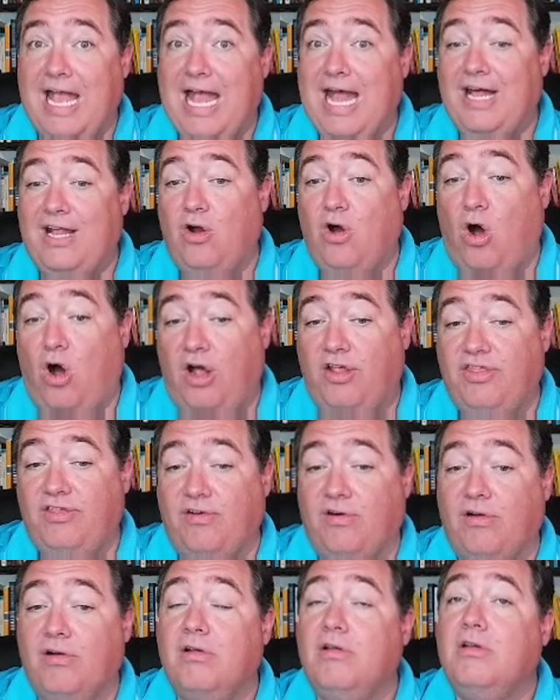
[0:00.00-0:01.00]
add
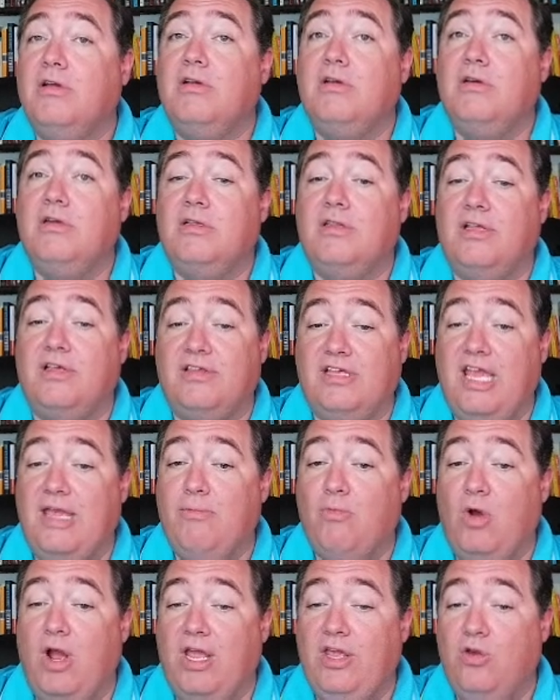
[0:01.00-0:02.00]
author the
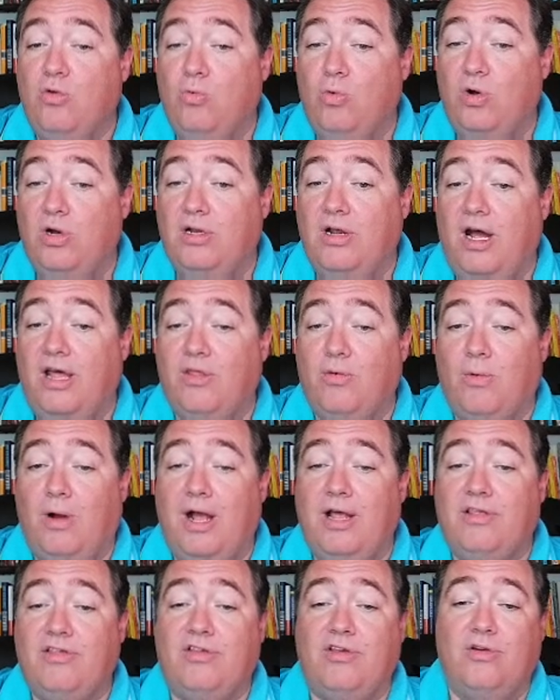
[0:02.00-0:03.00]
same way you would otherwise.